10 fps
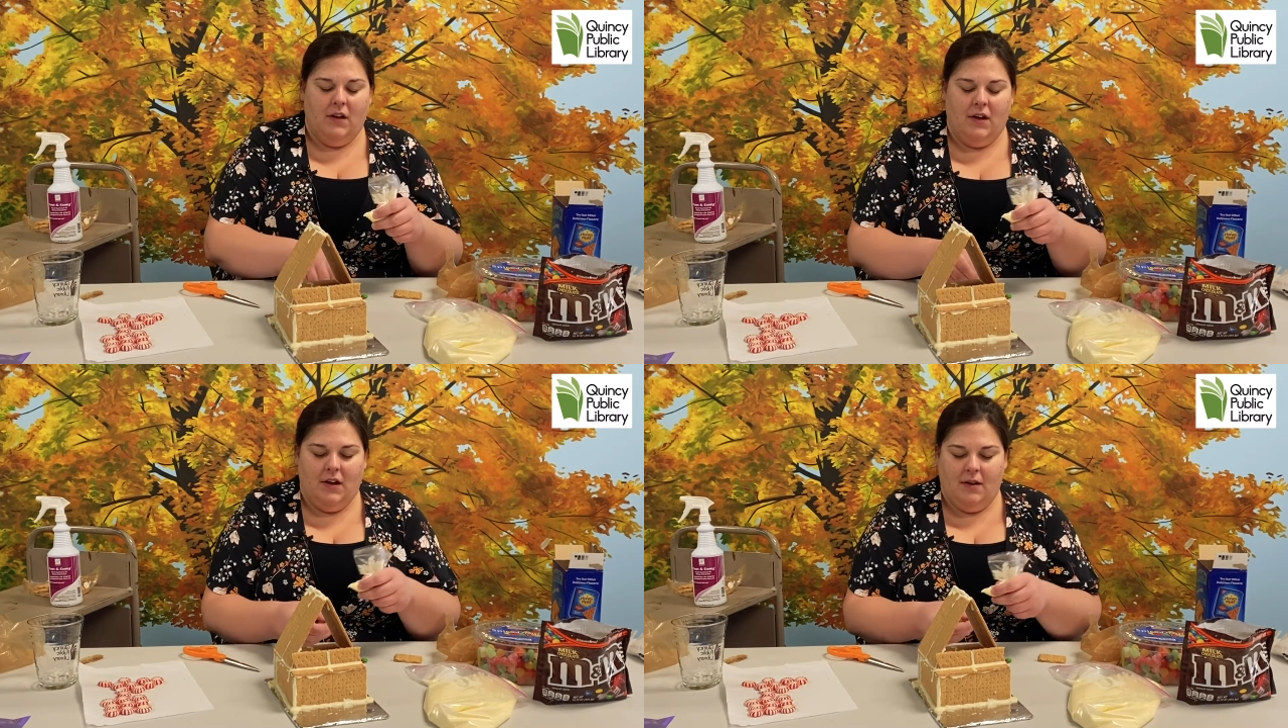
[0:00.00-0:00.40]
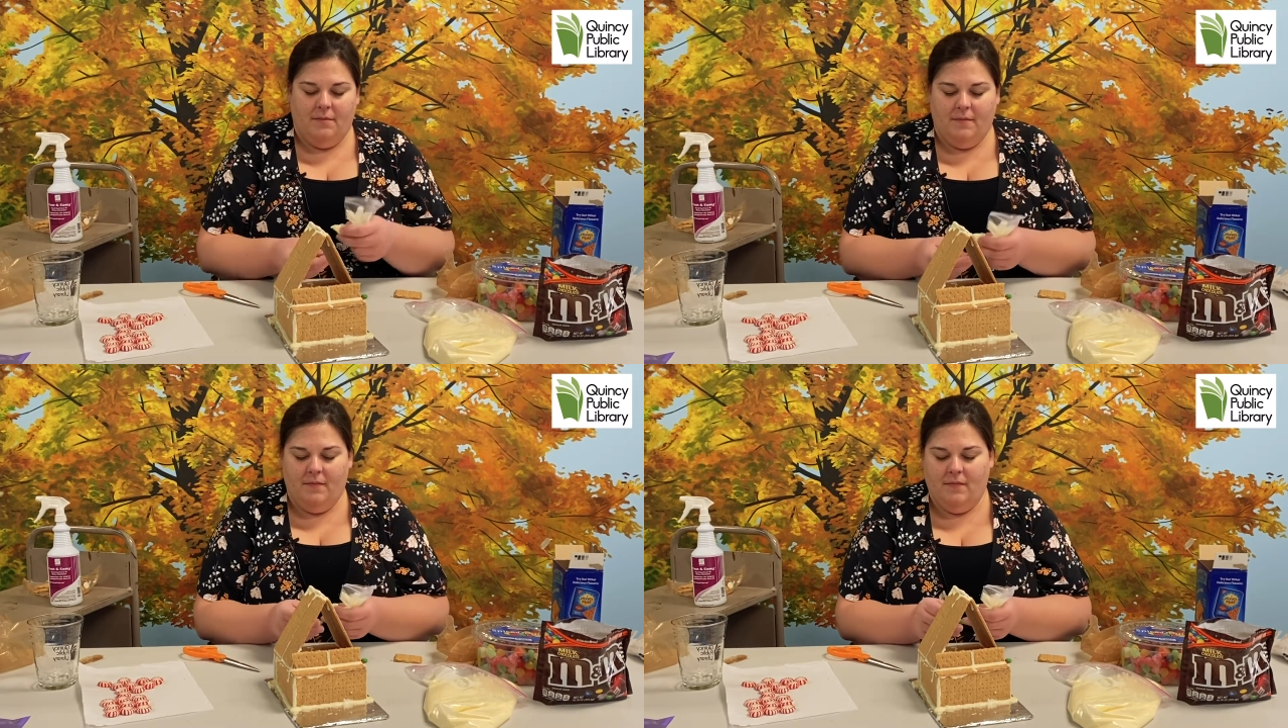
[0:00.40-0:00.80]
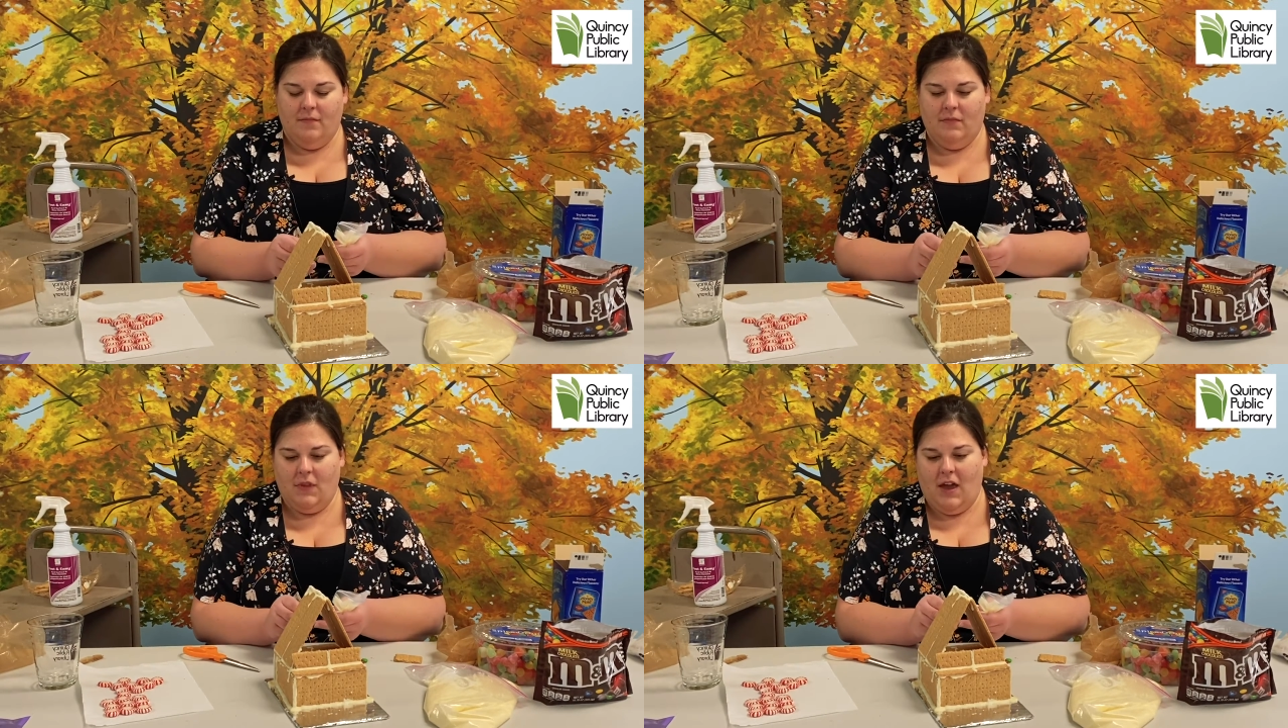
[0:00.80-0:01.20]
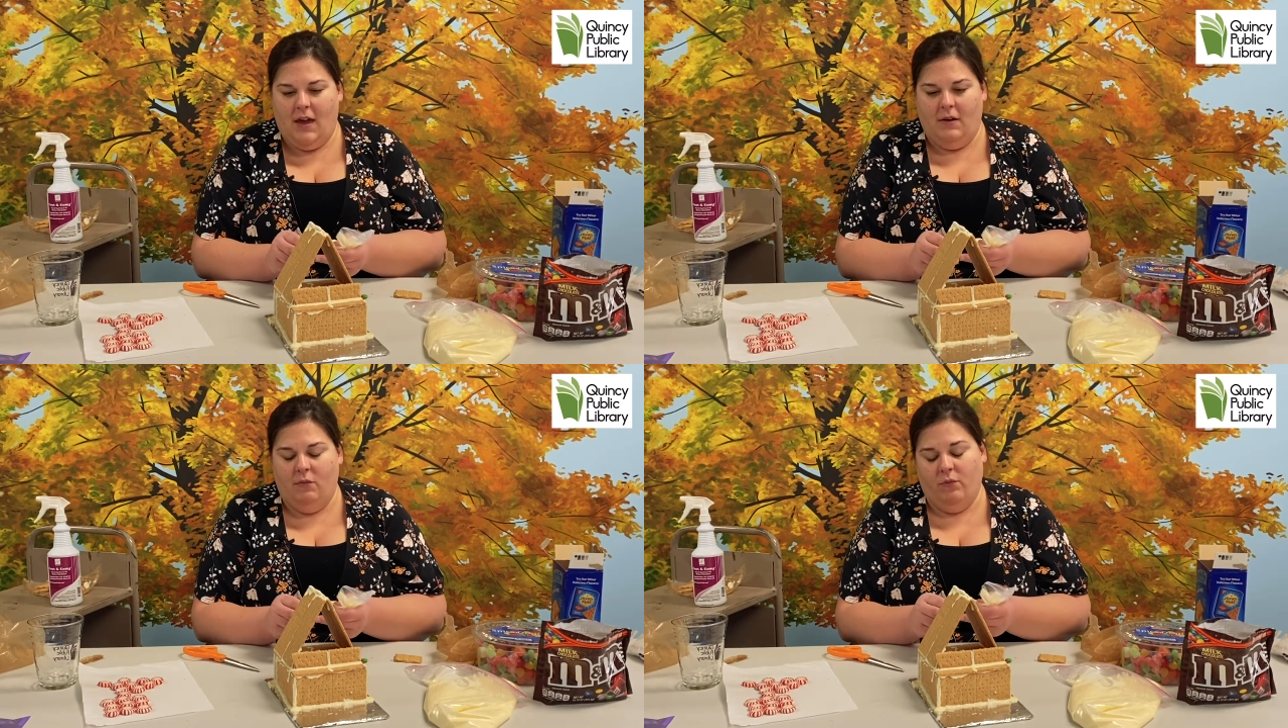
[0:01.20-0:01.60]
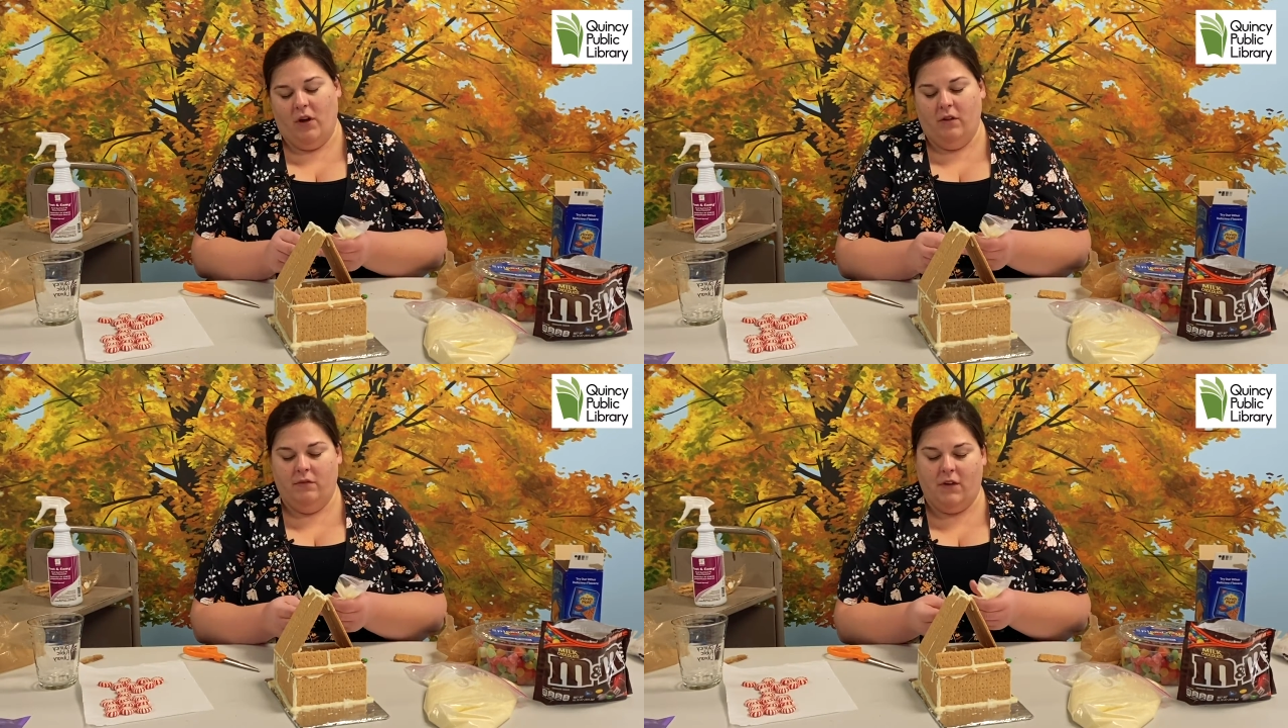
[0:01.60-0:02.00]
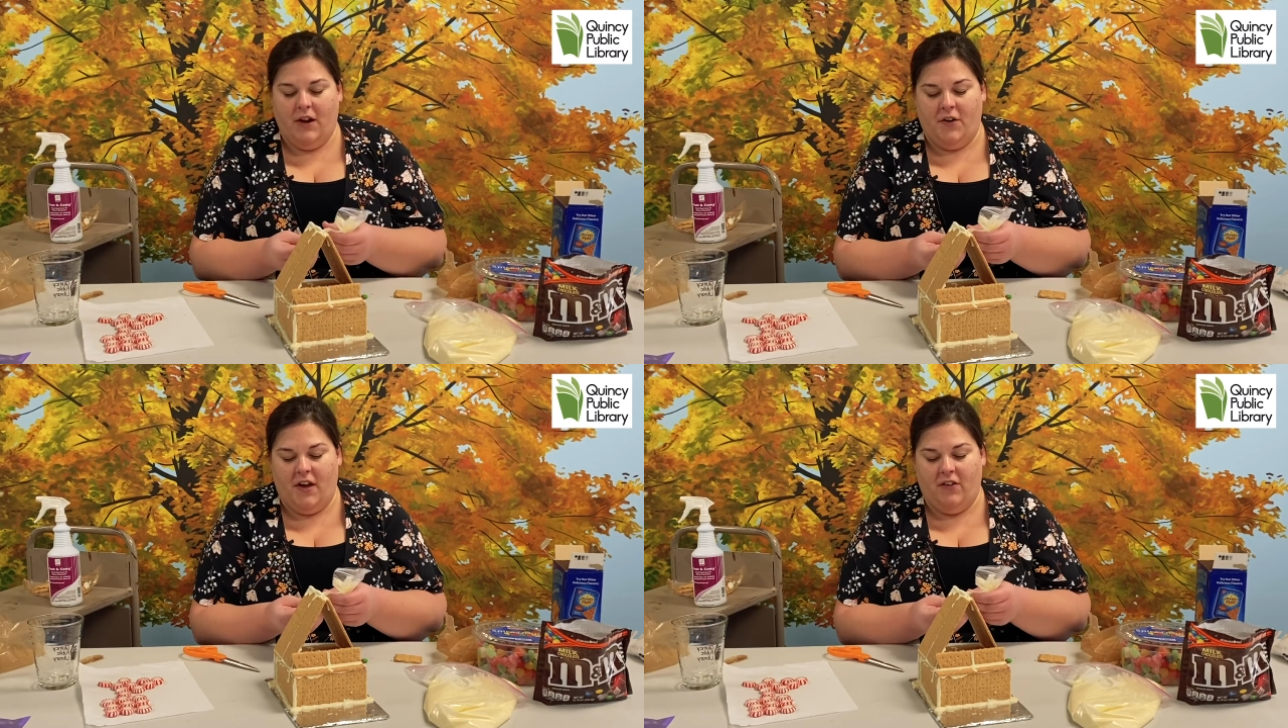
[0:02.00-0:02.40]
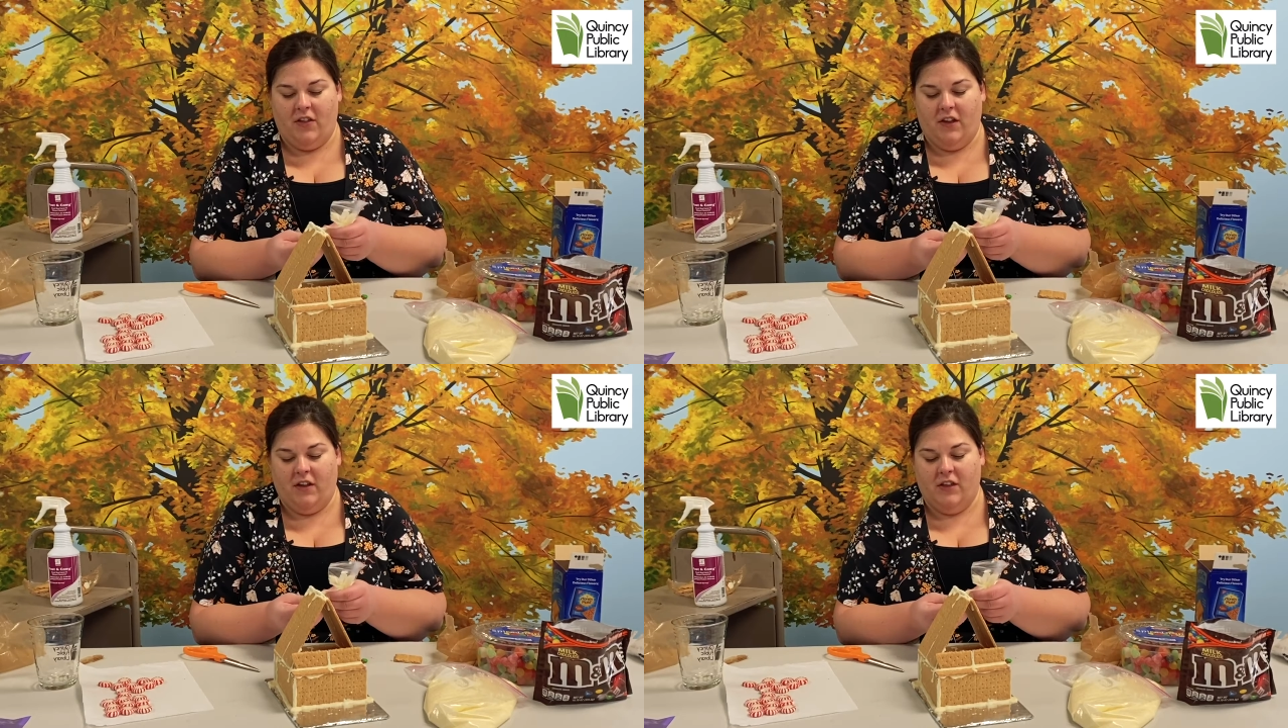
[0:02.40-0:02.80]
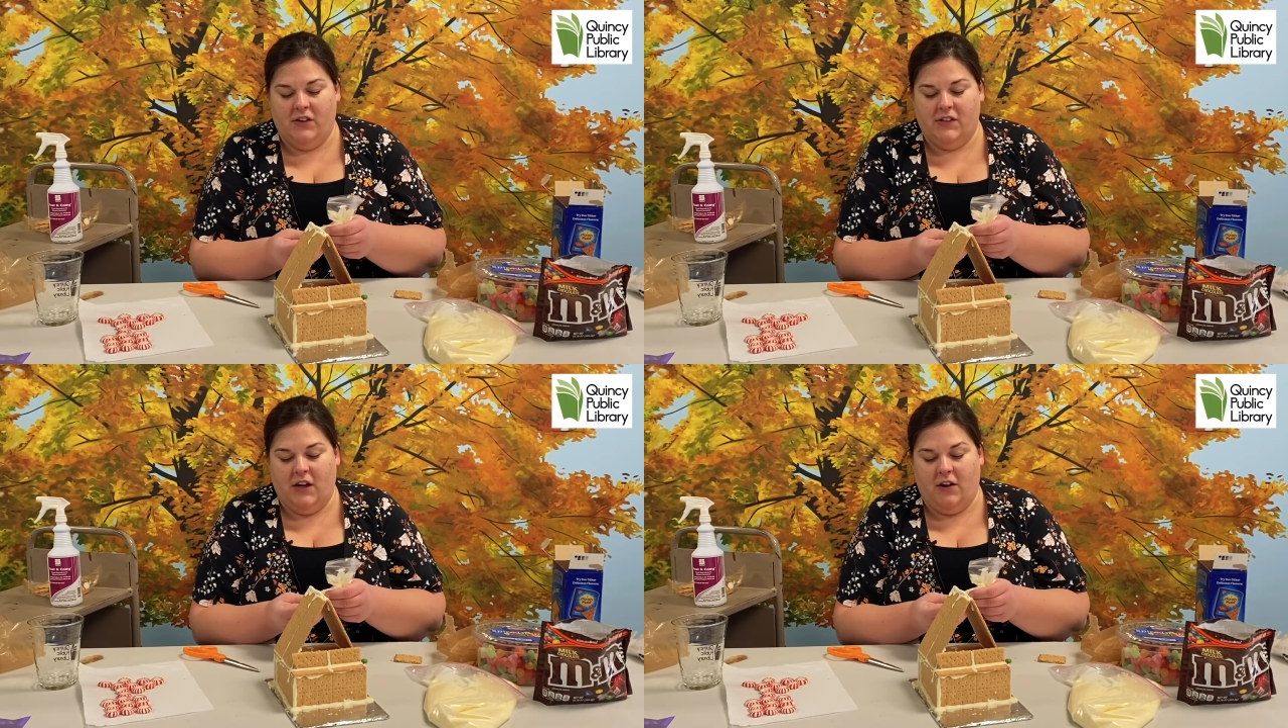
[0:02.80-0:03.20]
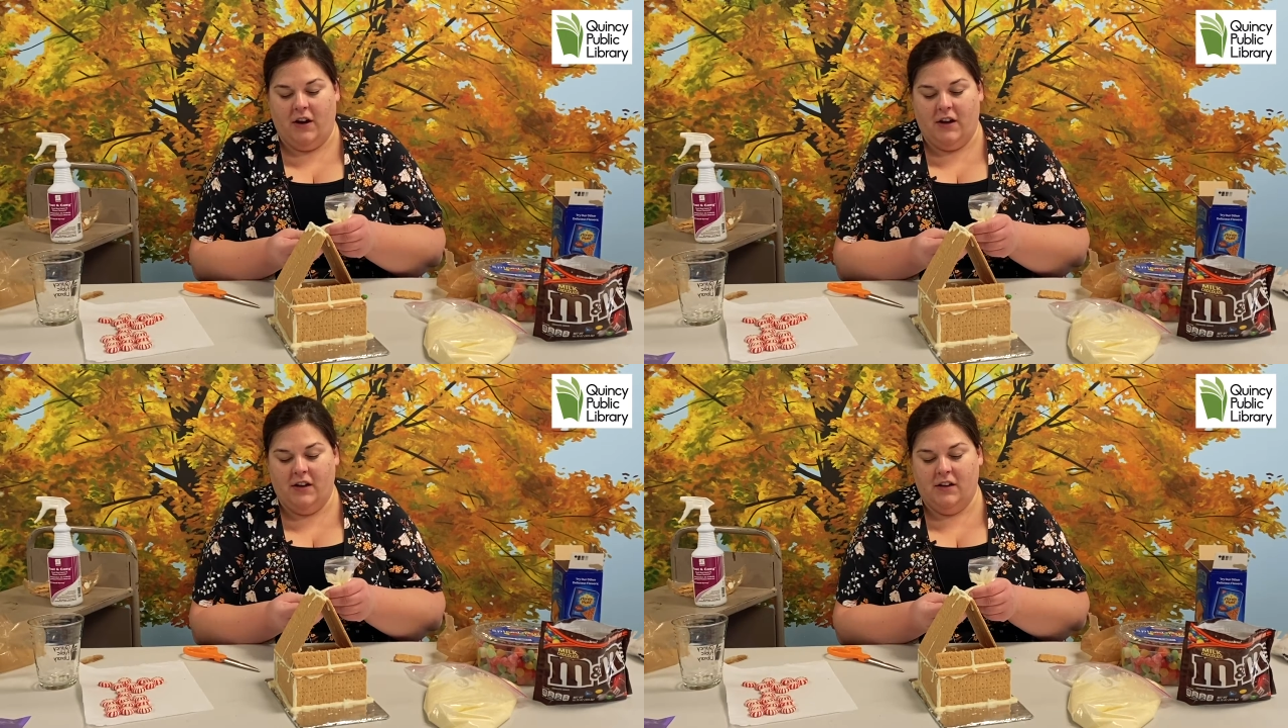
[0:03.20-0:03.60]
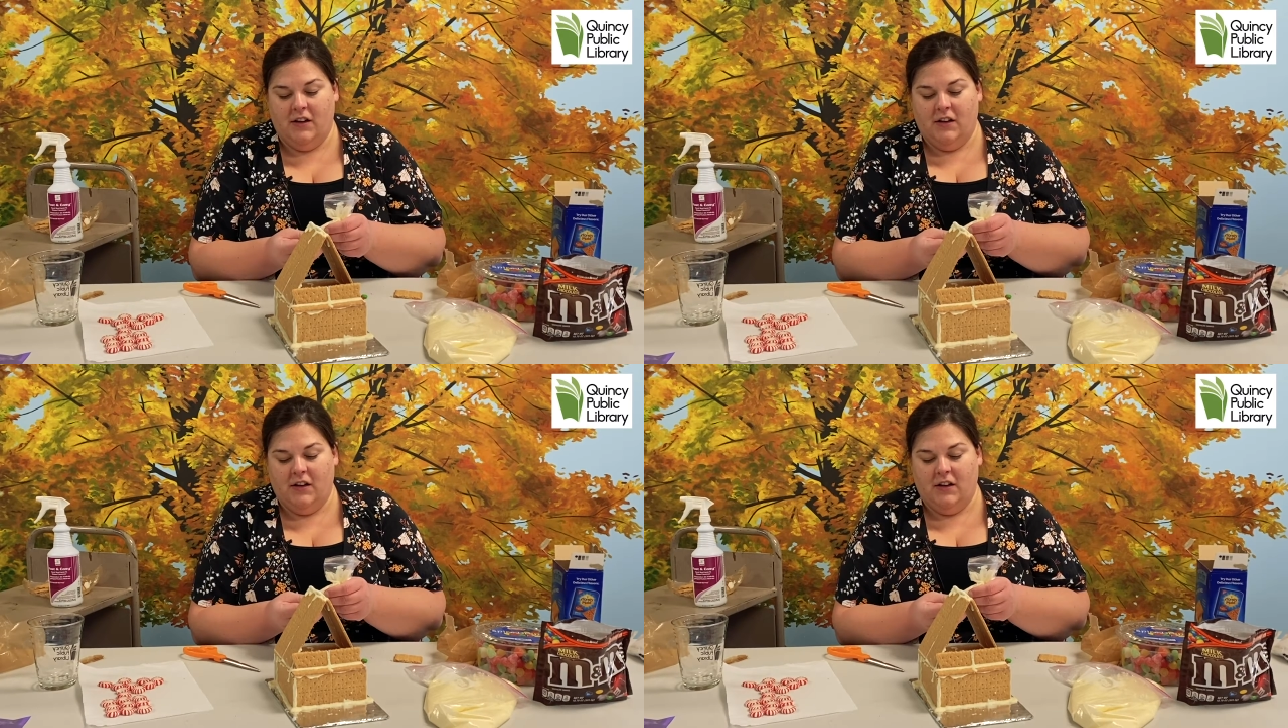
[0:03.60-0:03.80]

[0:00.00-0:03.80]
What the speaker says: I don't have anything in there securing it.